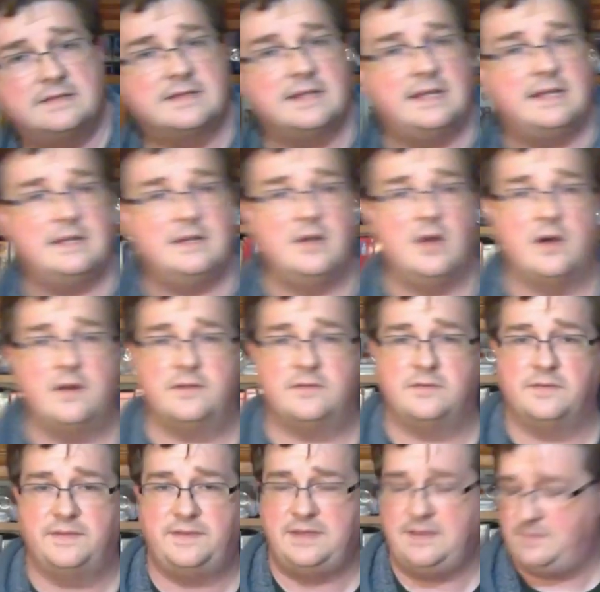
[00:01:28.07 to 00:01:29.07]
a
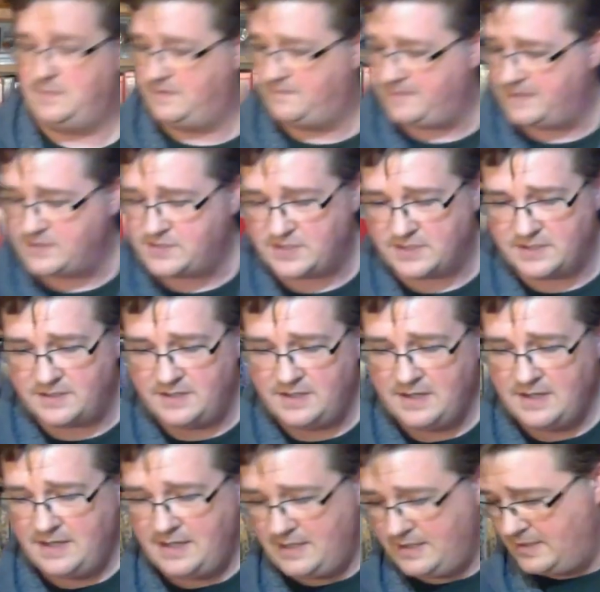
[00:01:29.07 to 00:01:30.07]
nautical themed adventure
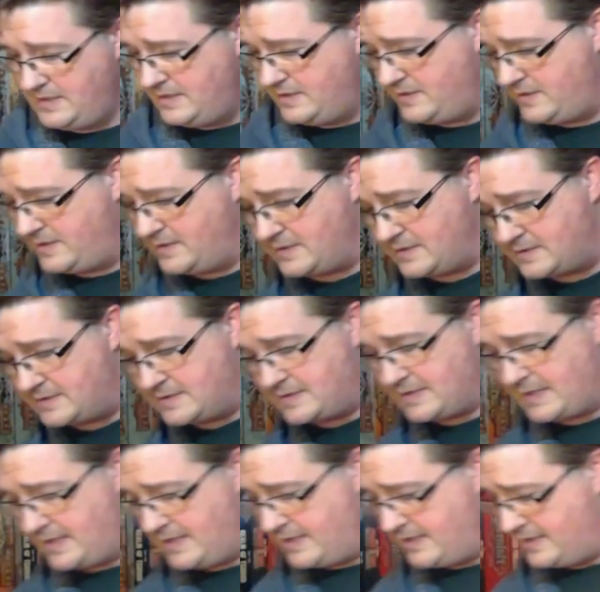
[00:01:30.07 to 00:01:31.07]

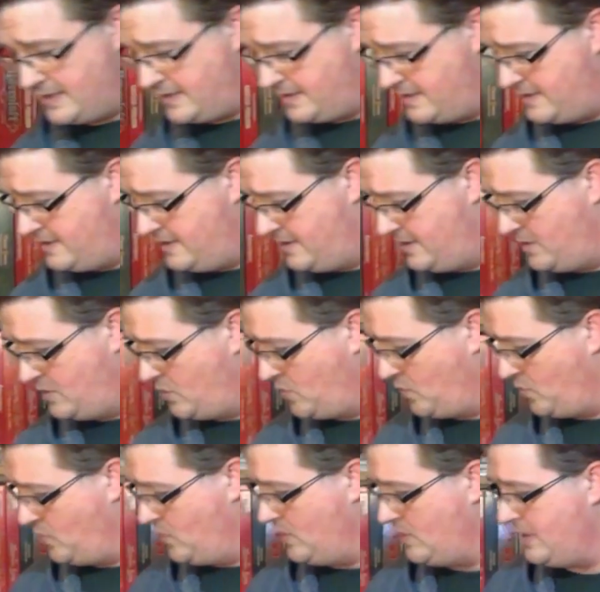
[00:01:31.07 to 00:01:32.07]
that
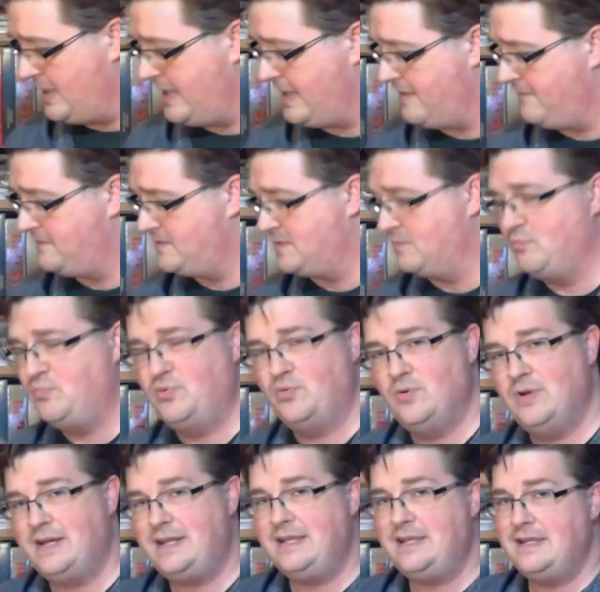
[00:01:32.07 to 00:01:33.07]
will have some
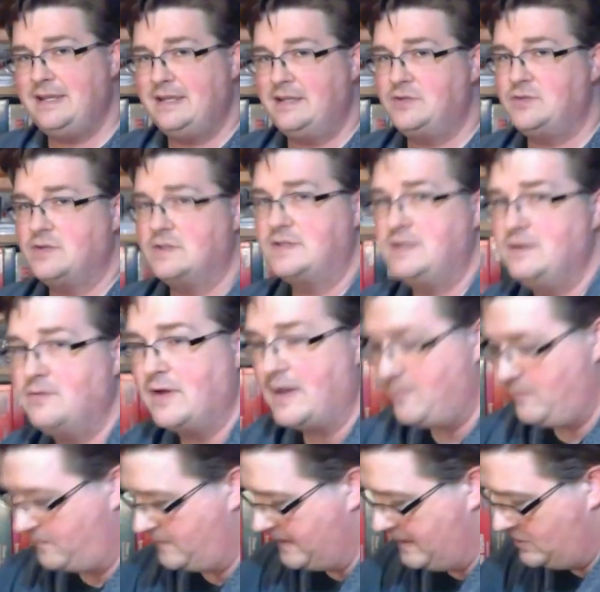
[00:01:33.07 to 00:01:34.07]
pretty interesting
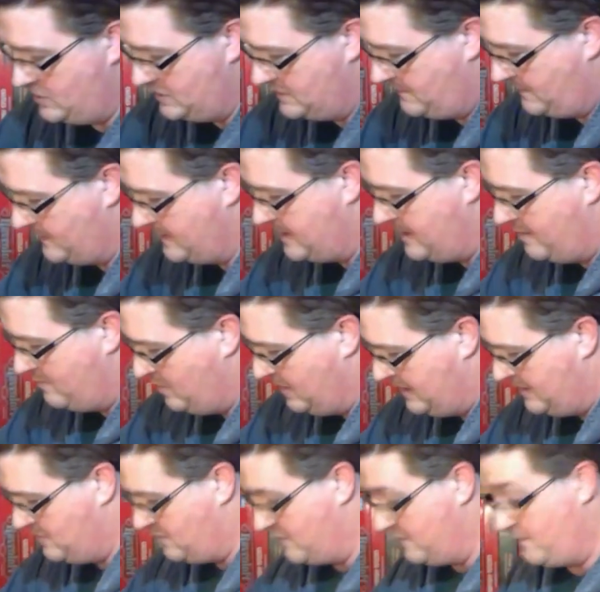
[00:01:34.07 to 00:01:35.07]
ramifications for the
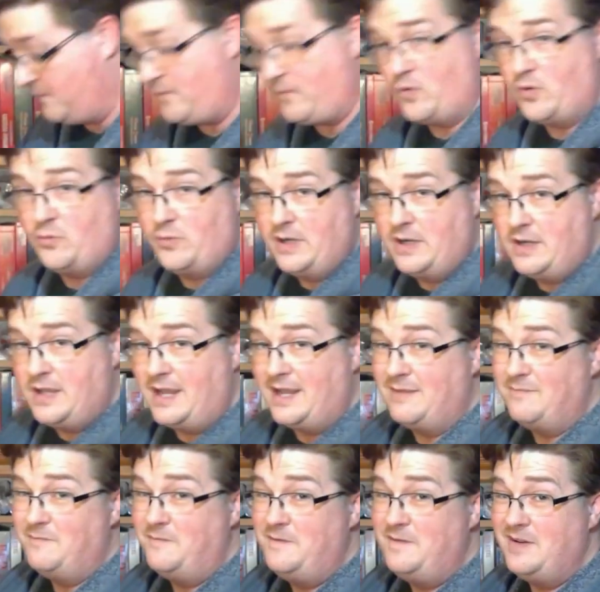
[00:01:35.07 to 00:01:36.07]
campaign going forward.
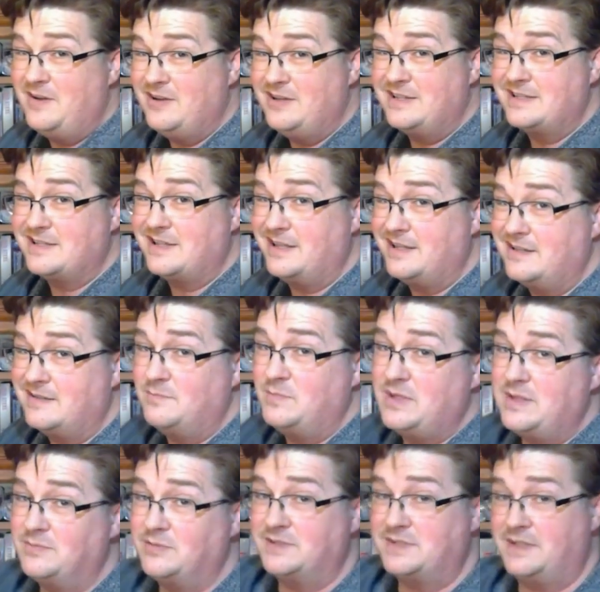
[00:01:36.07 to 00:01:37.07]
I'm very excited to be
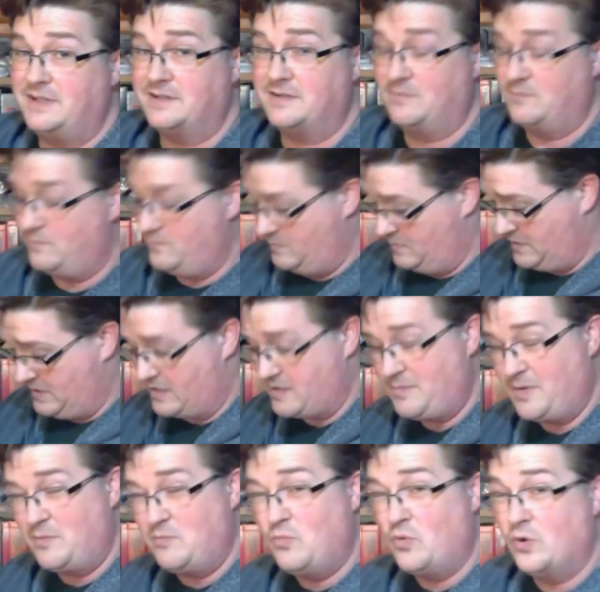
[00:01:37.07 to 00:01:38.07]
able to talk
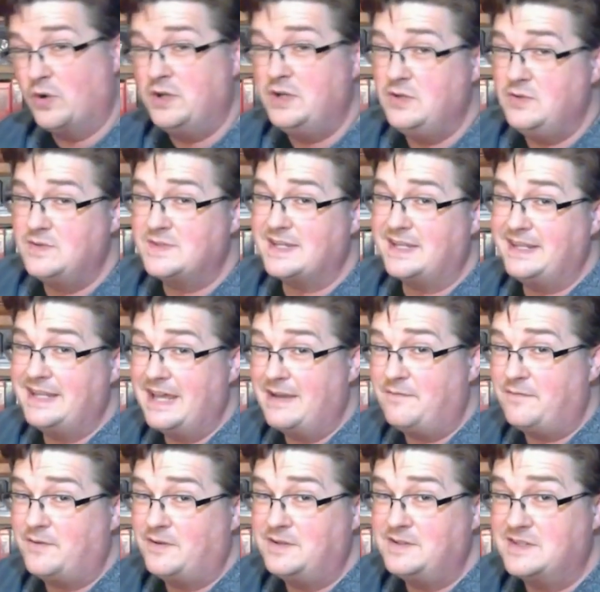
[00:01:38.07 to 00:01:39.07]
about more news on that
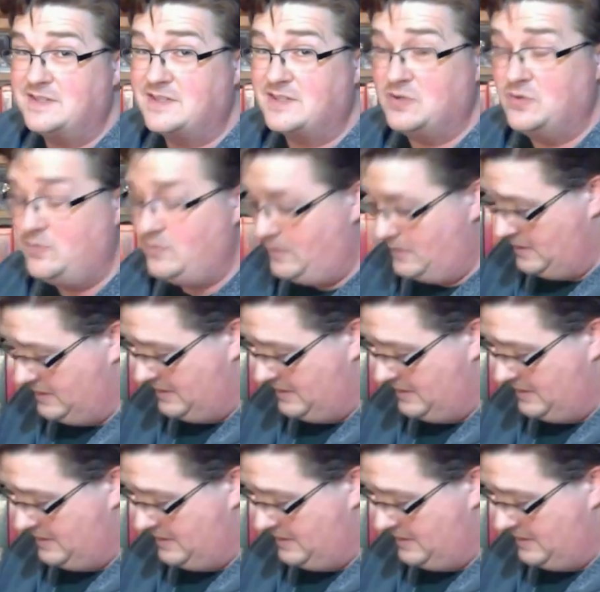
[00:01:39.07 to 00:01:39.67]
front soon.